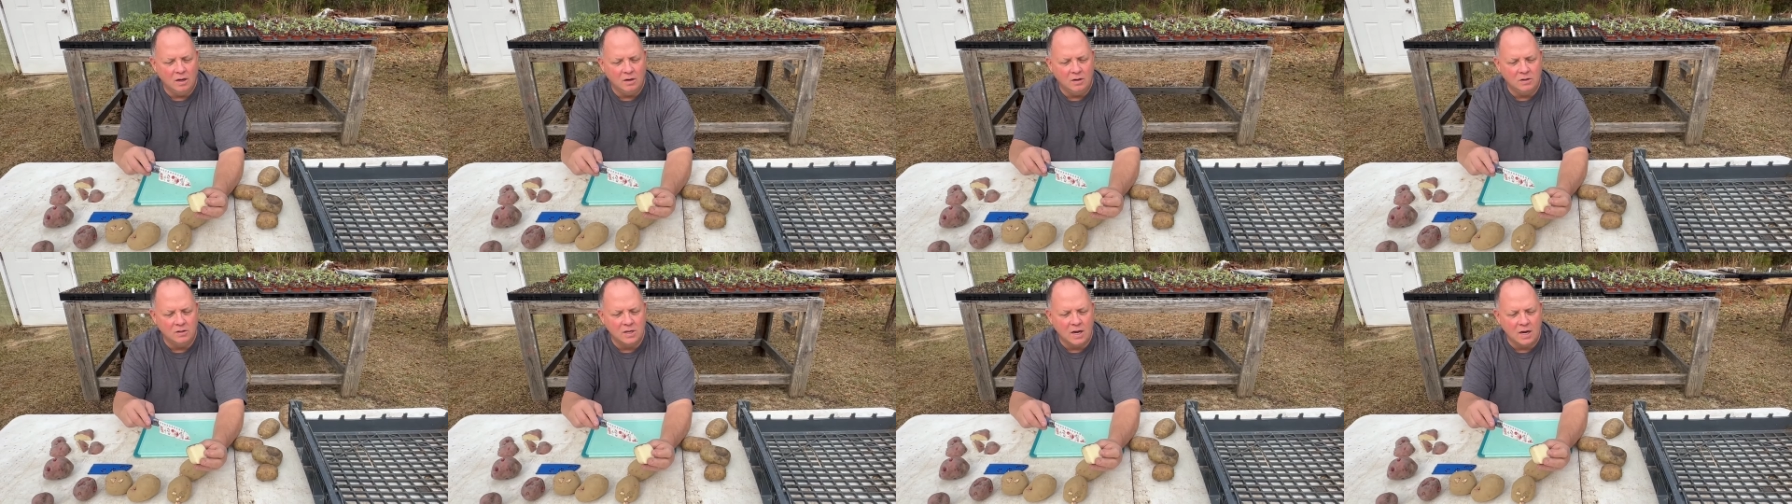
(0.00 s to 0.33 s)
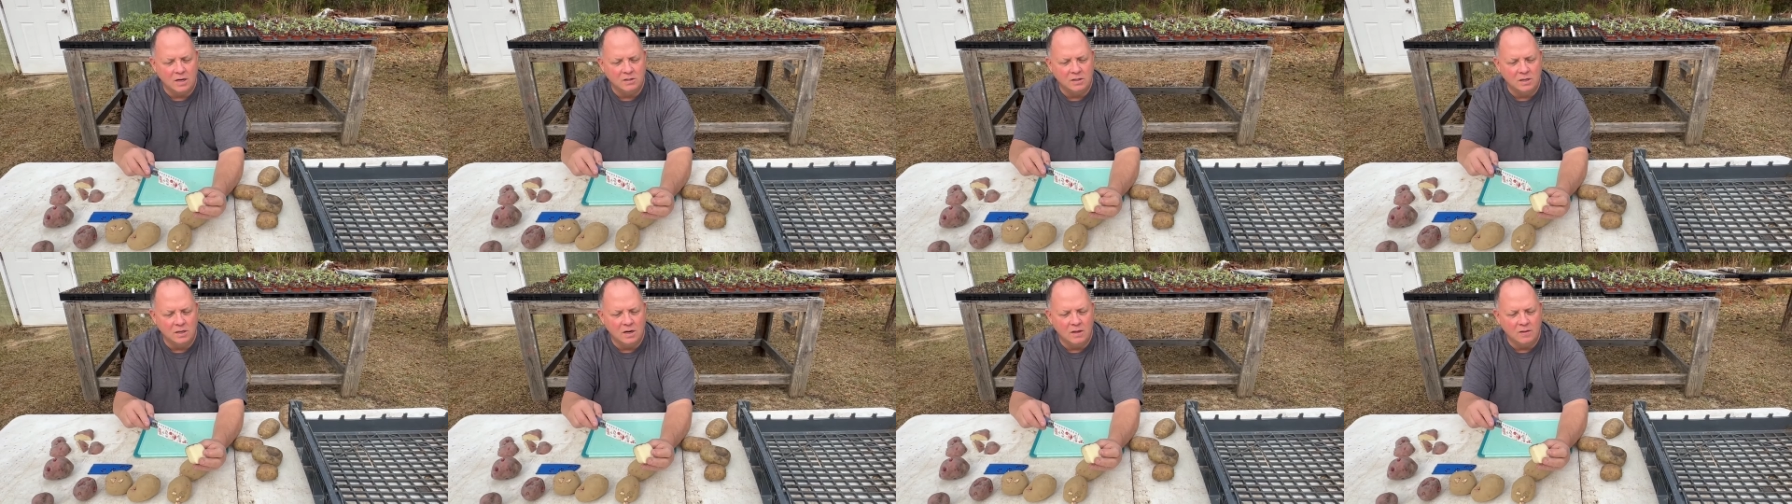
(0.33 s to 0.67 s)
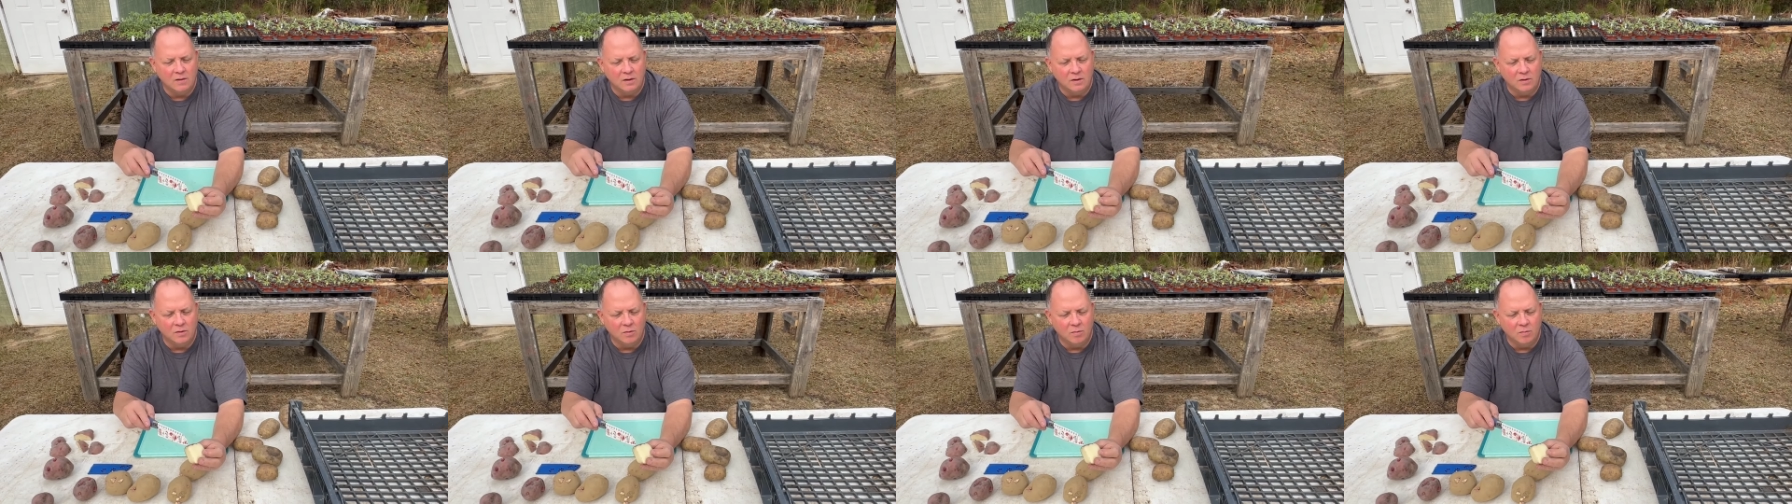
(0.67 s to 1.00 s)
There's actually
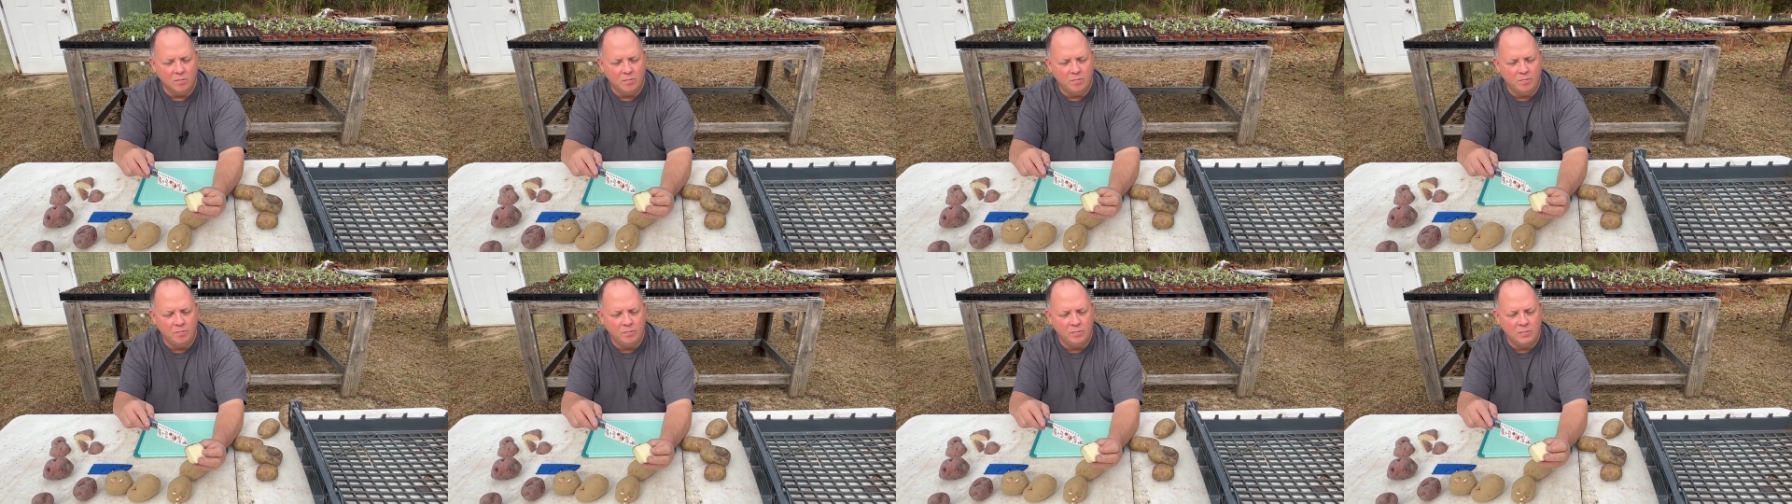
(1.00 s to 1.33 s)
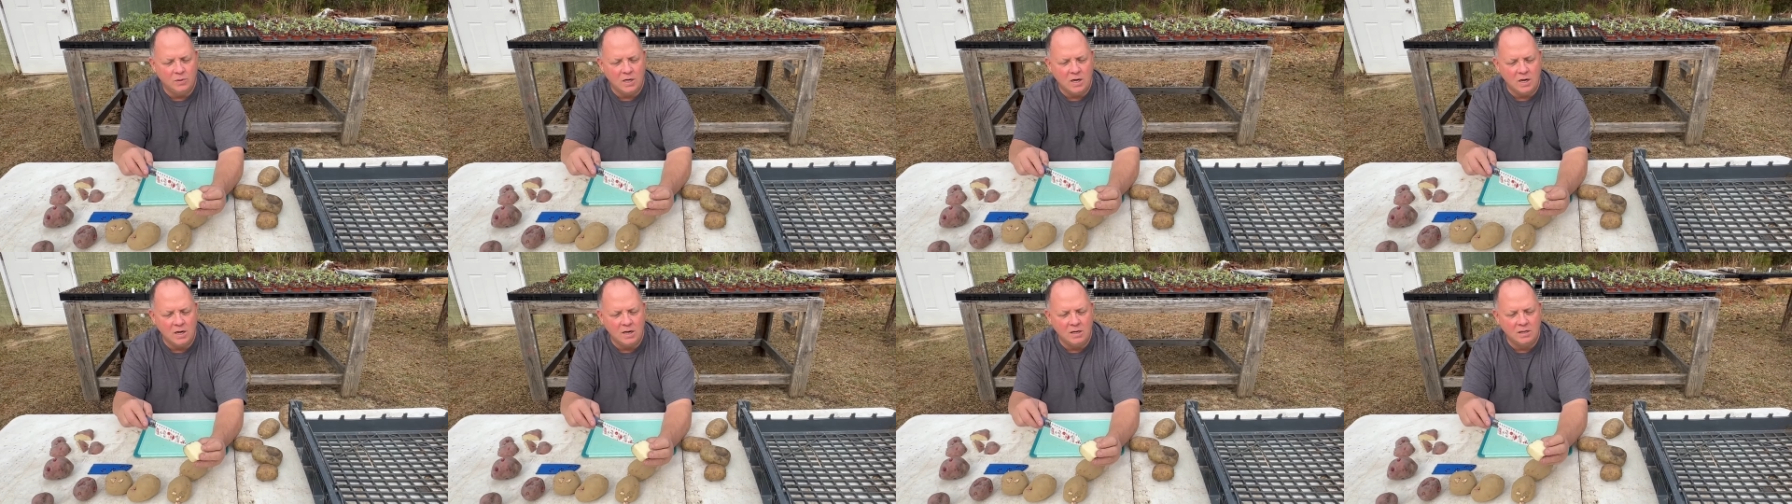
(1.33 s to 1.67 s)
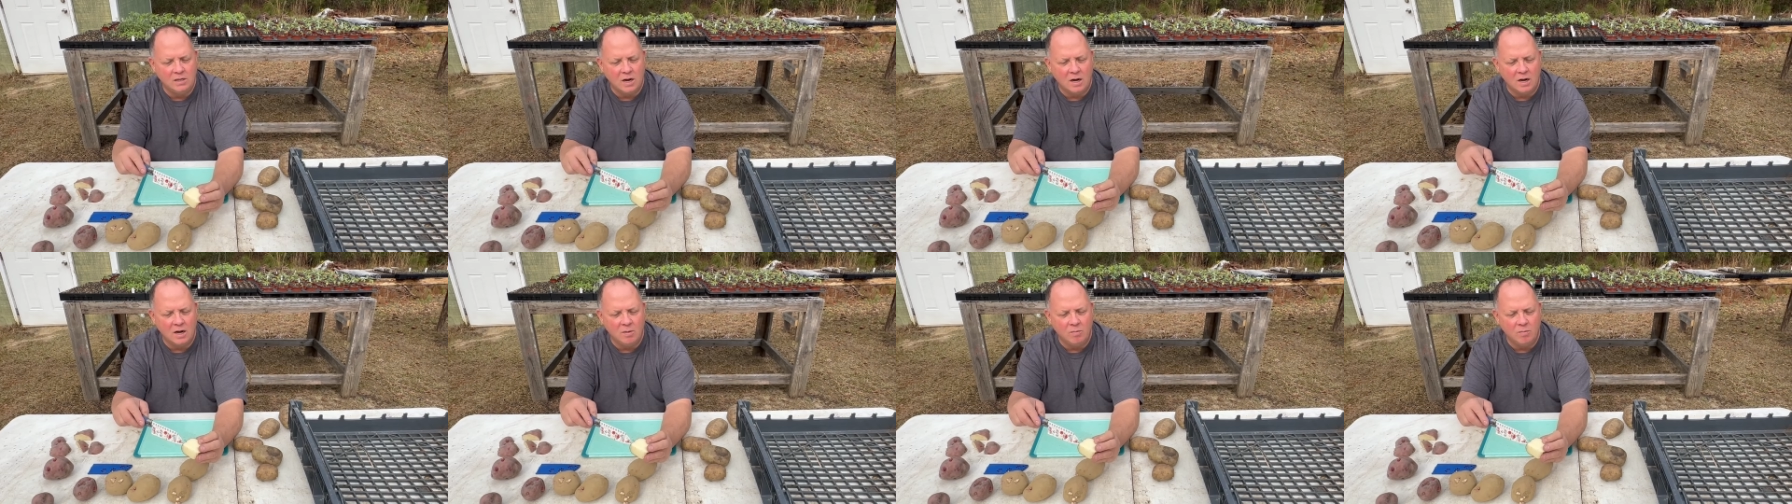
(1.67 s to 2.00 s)
another little teeny
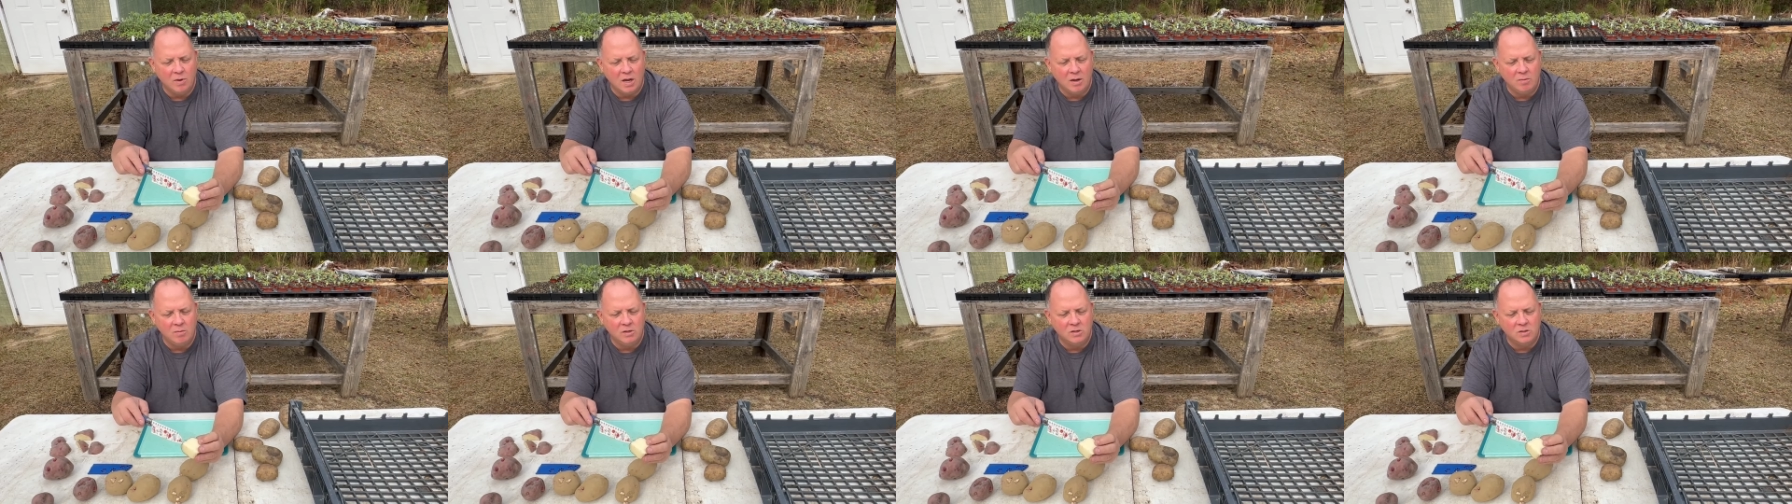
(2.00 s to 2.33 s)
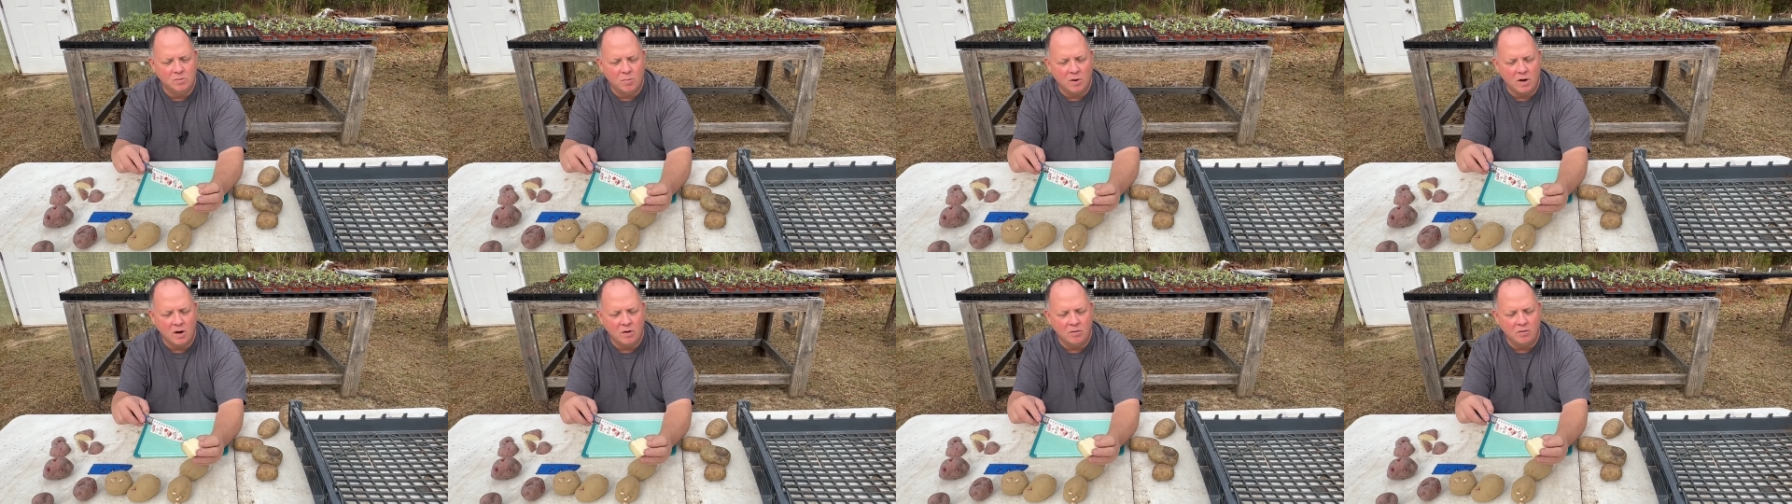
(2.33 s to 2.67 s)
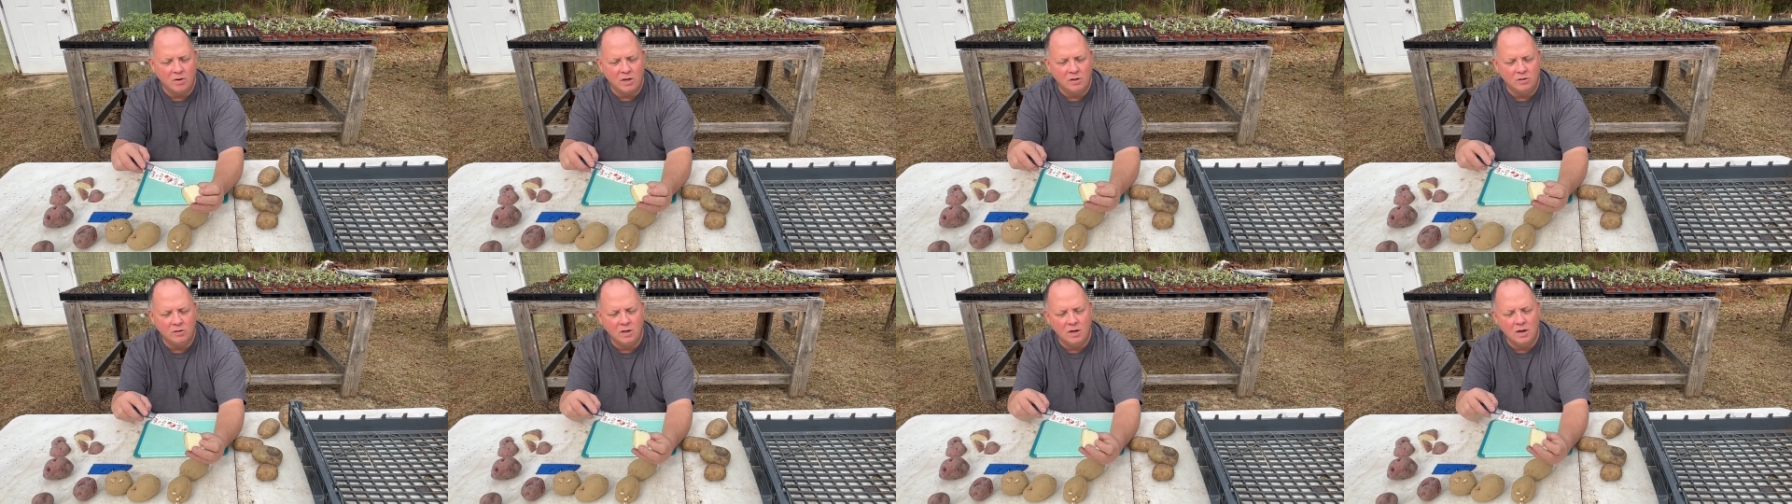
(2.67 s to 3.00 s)
tiny baby sprout
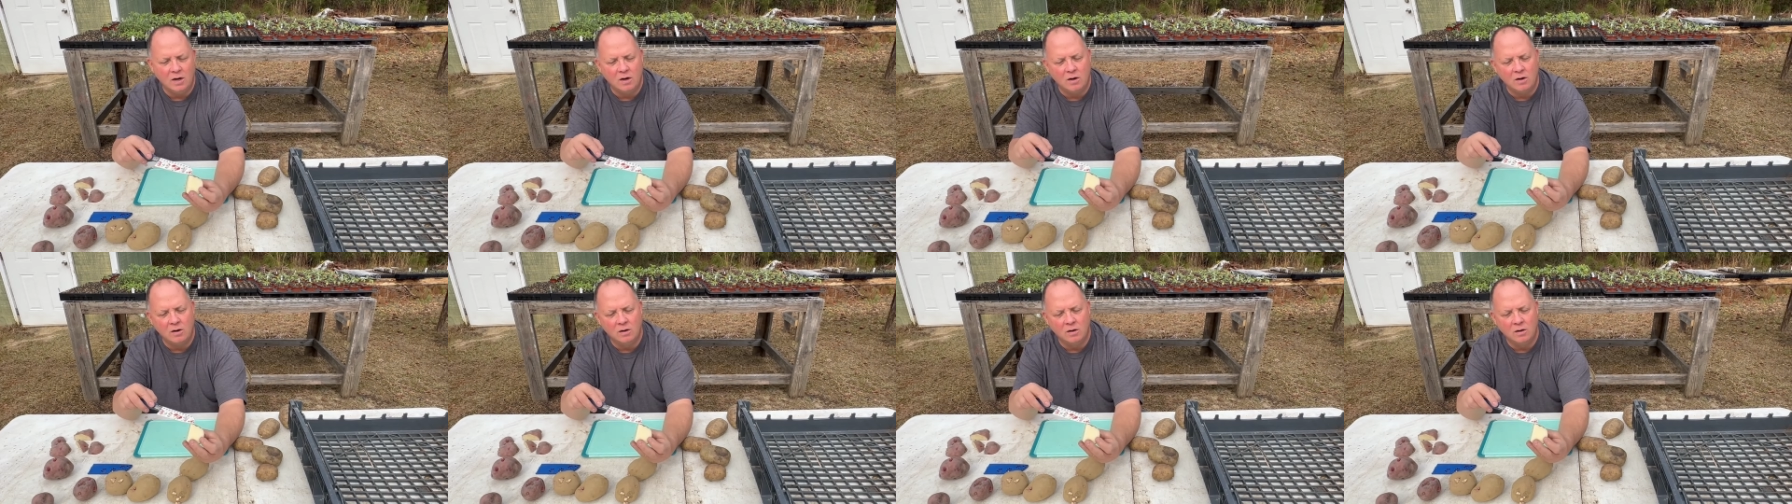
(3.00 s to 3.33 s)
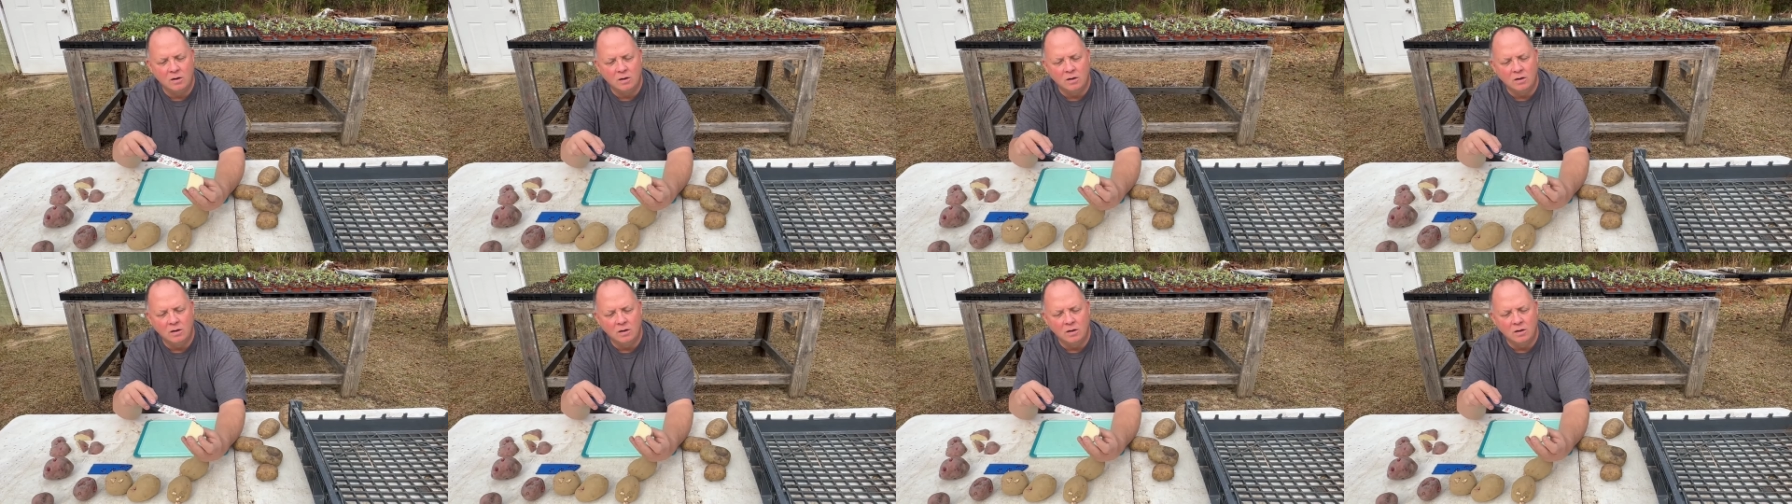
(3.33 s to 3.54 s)
right there.